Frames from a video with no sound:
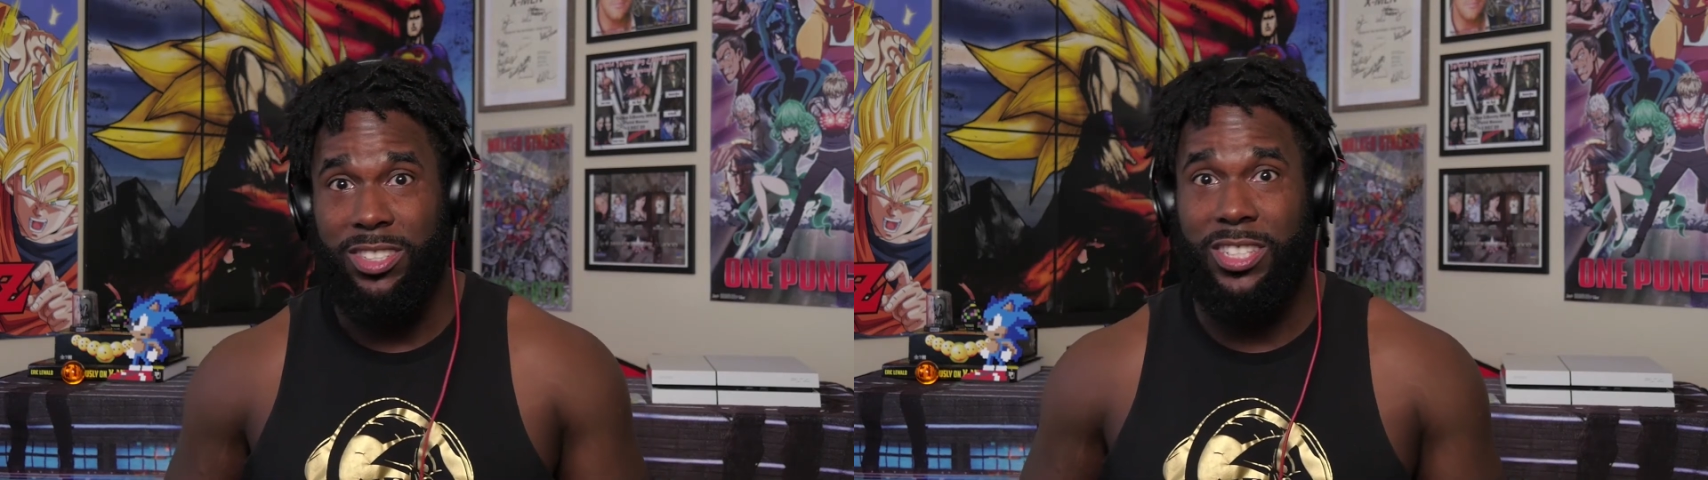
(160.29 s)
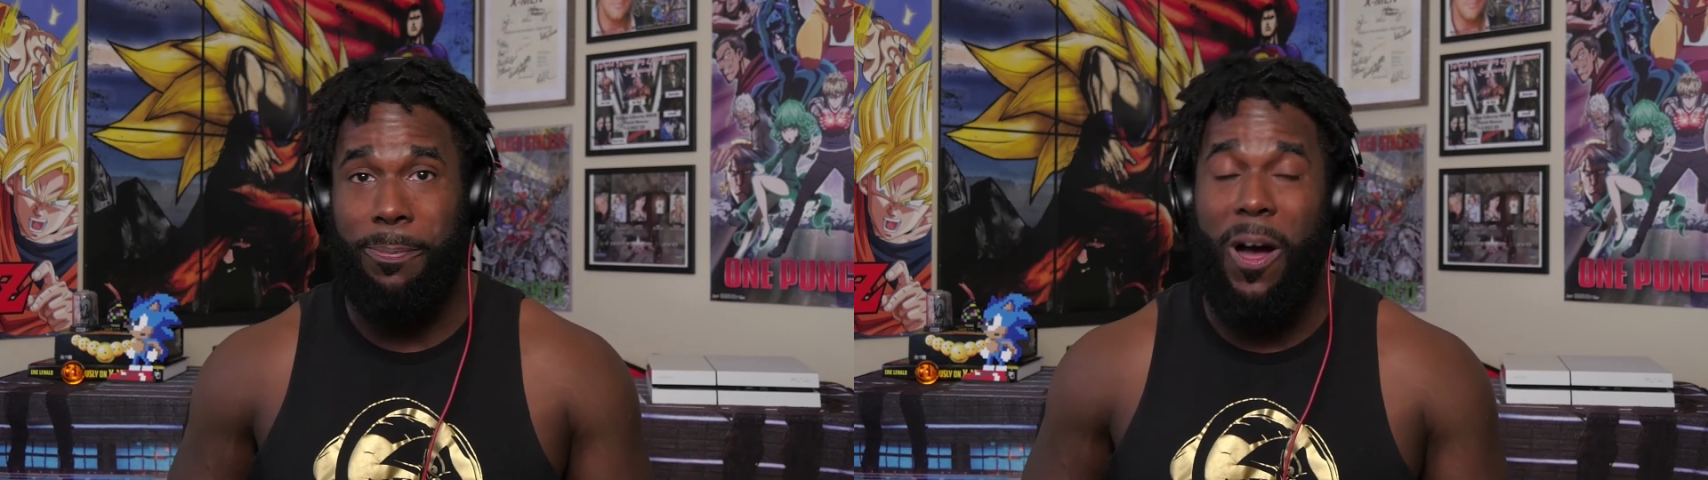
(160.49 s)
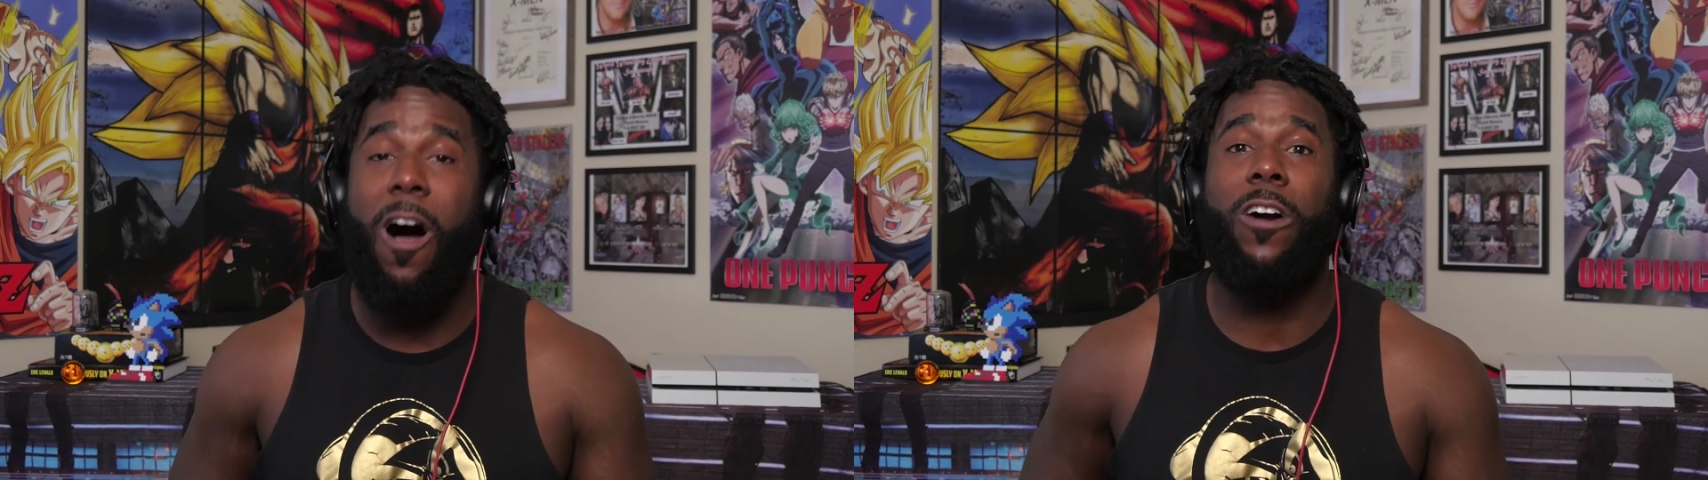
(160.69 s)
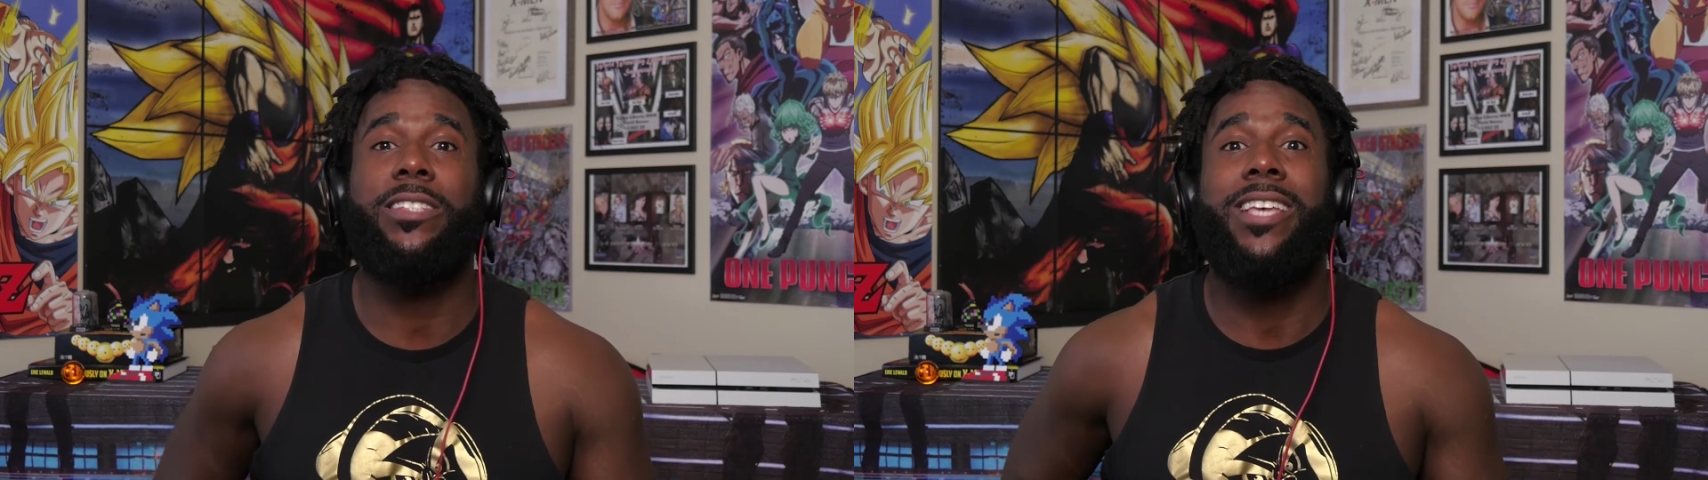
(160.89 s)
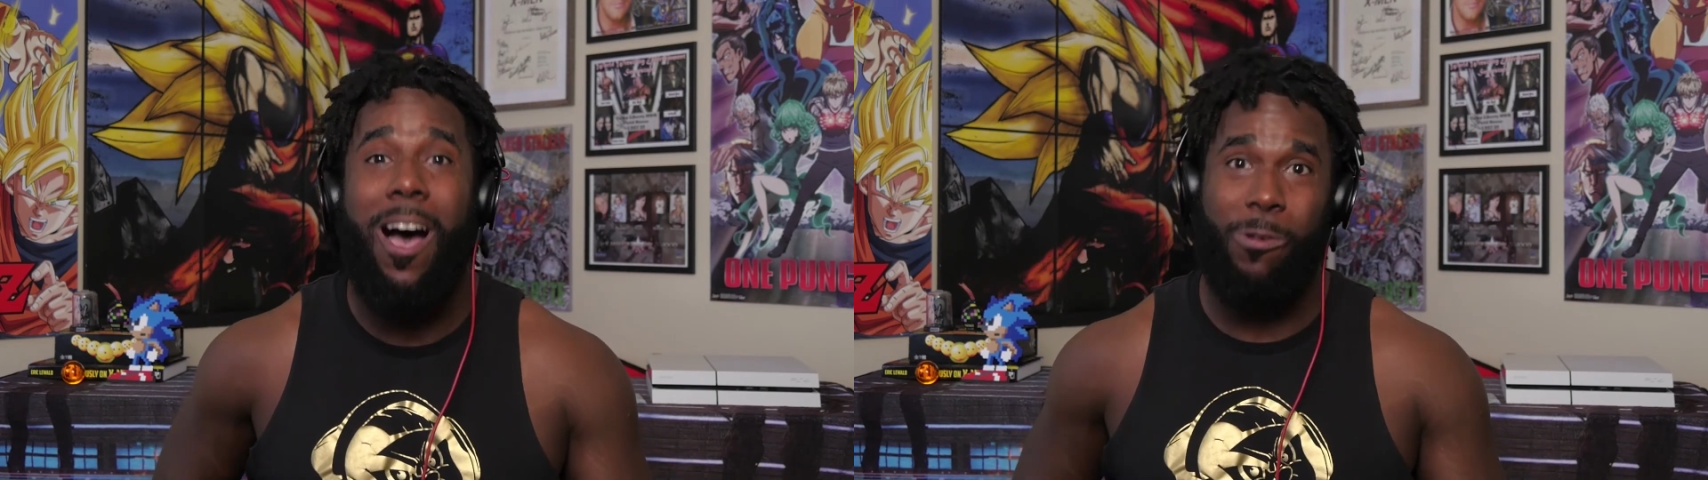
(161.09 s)
Stop all the
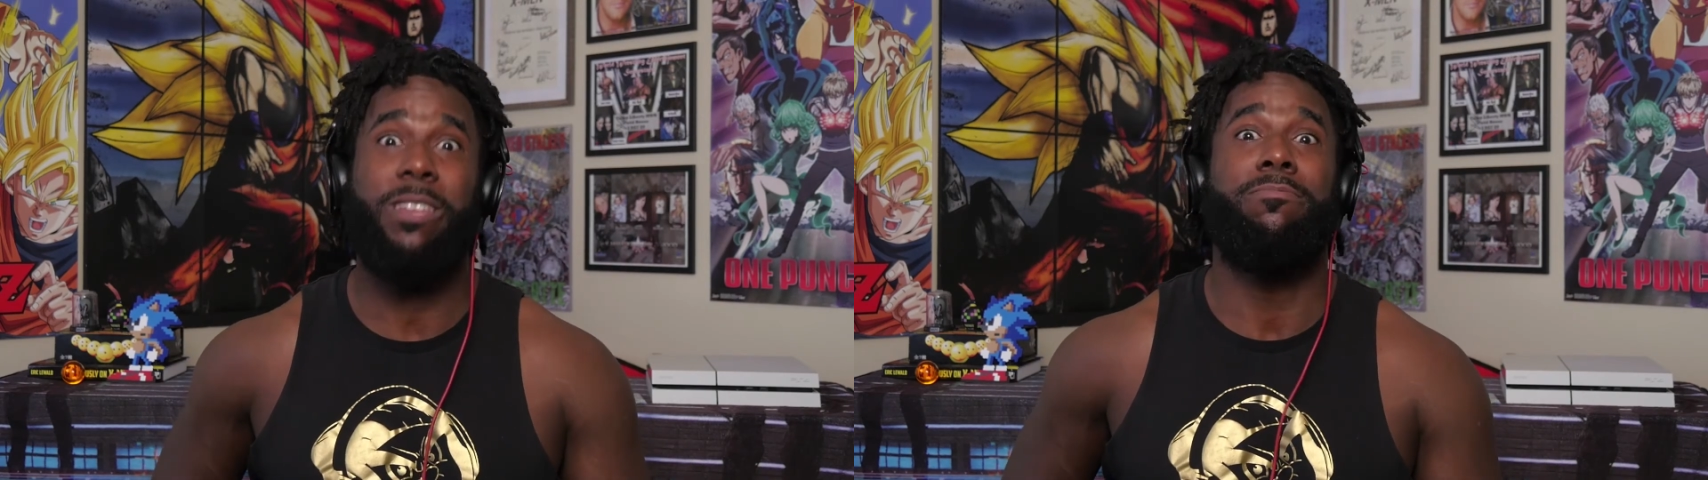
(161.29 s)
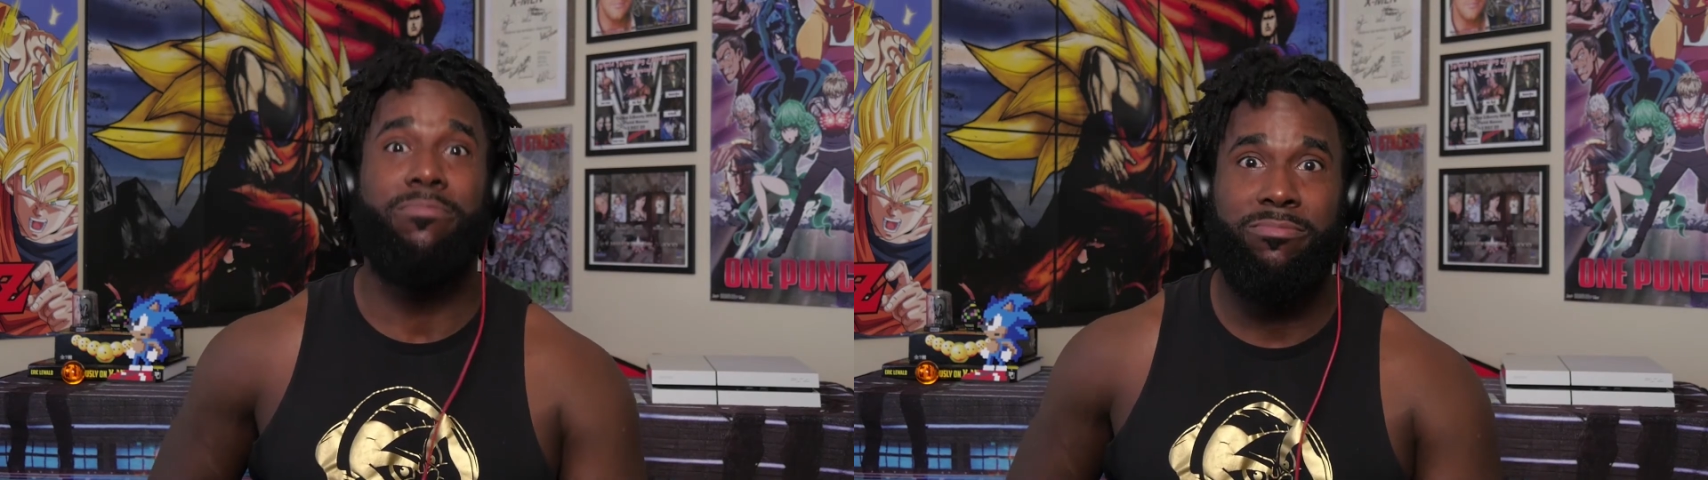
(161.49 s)
talking.